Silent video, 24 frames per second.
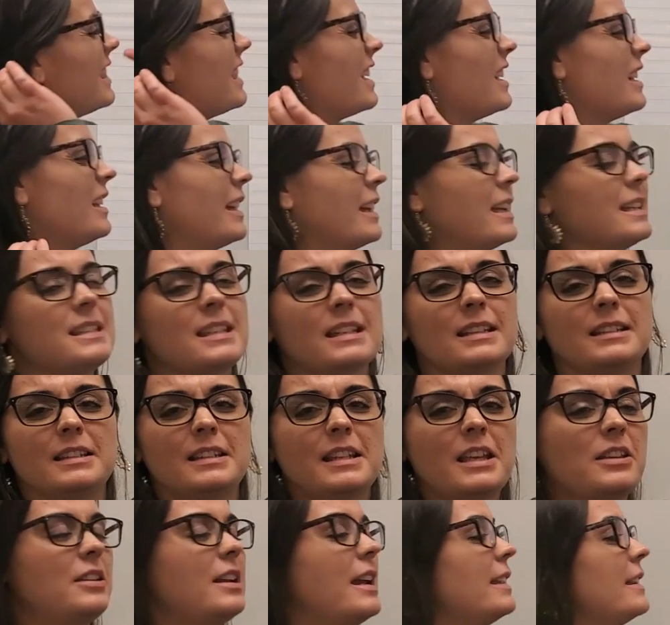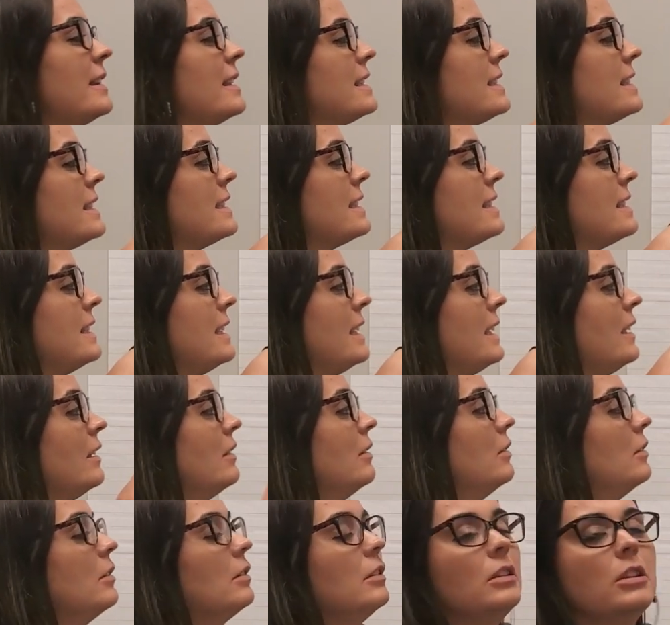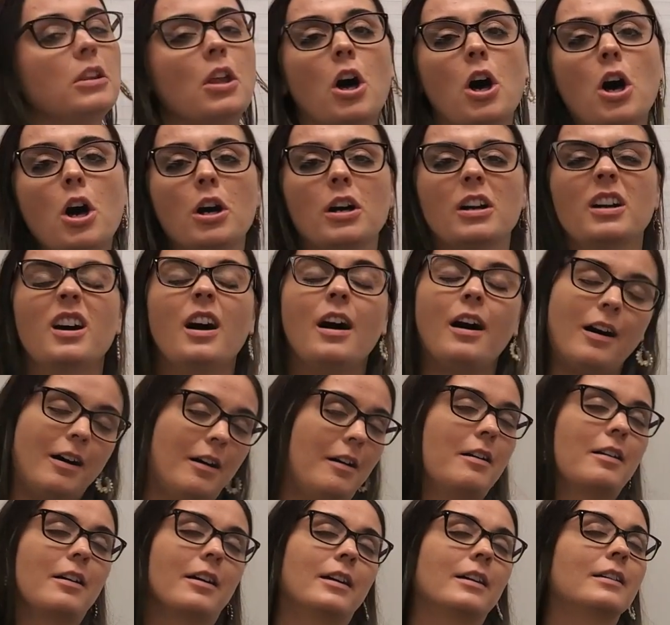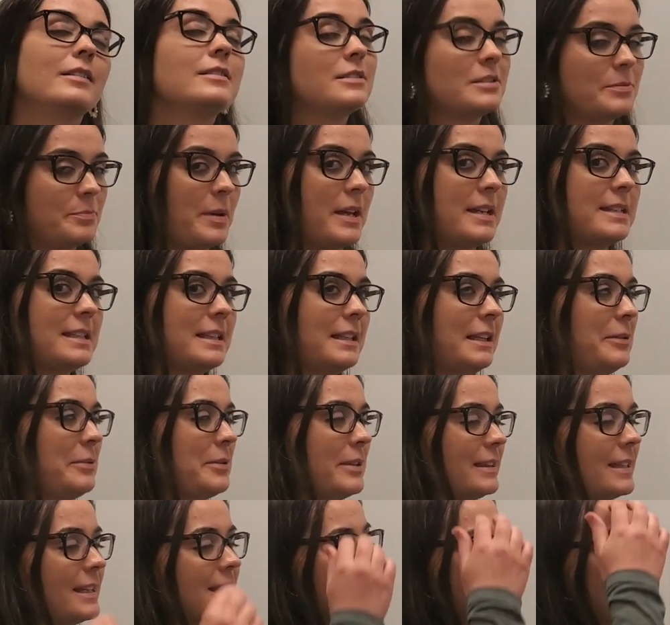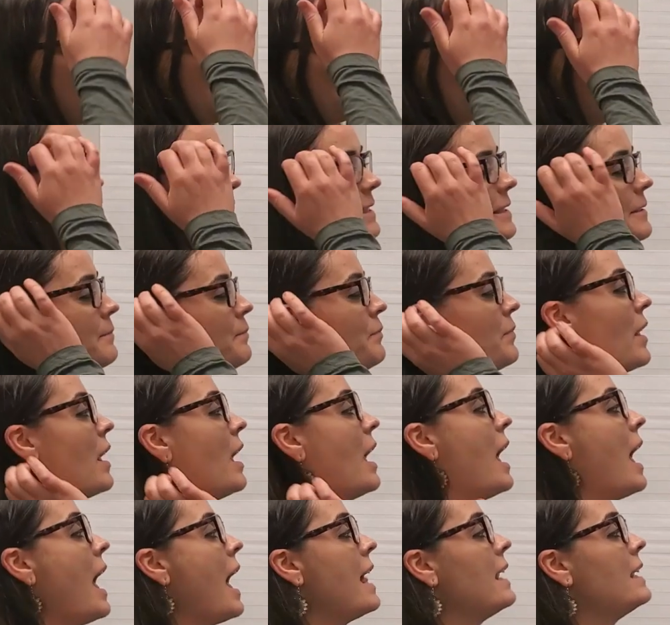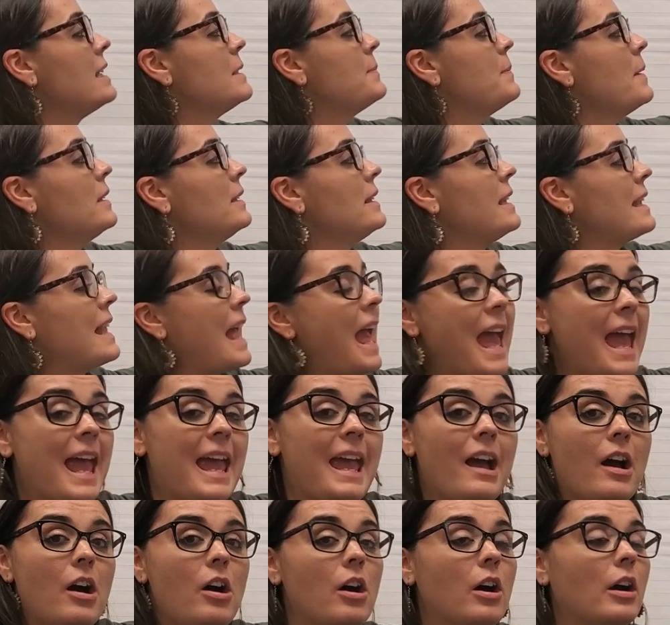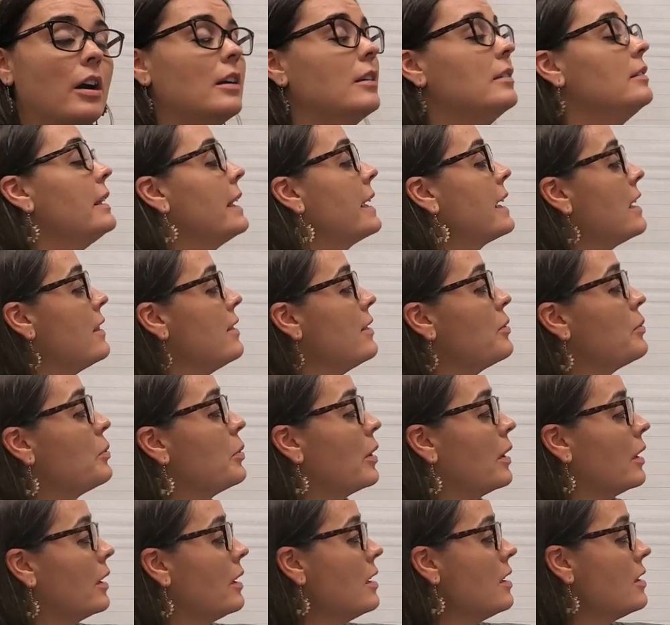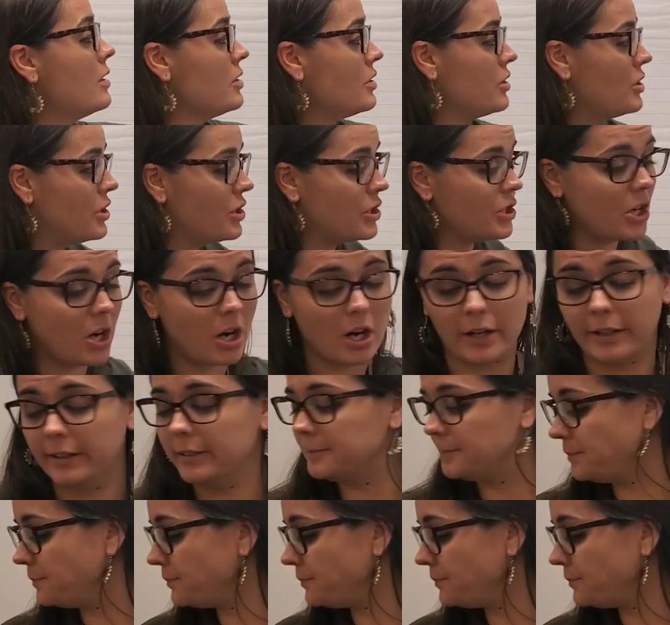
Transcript: the, like I said the other day, this is the long R, basically what that sound is. And it's spelled like A-R, like in the word star.